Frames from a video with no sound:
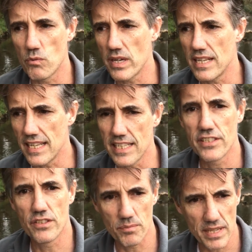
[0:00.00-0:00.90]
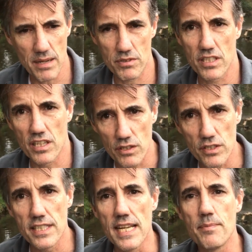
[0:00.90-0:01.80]
we need to be able to go
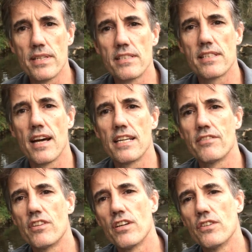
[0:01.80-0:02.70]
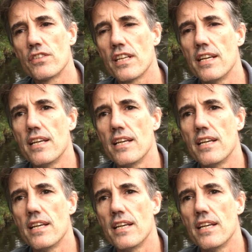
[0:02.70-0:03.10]
deep inside of those,